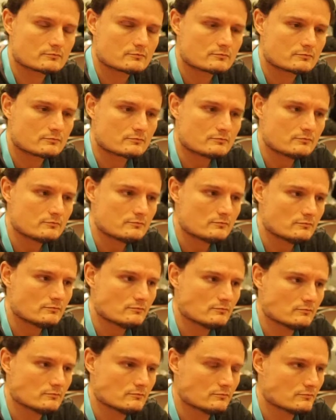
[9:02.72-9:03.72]

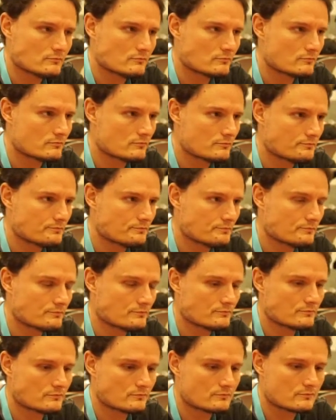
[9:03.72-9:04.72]

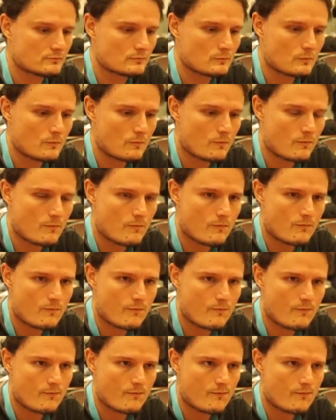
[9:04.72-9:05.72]

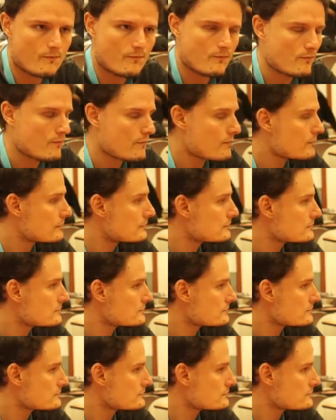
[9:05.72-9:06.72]

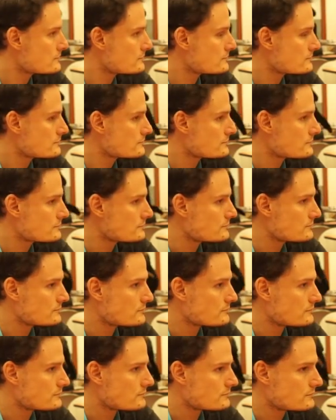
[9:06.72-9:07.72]

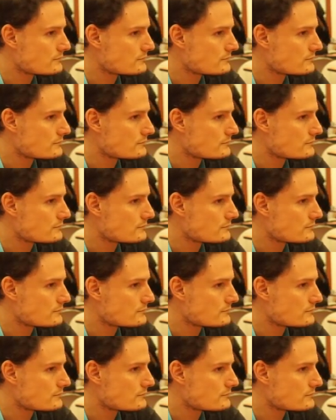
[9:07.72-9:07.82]
This person isn't speaking.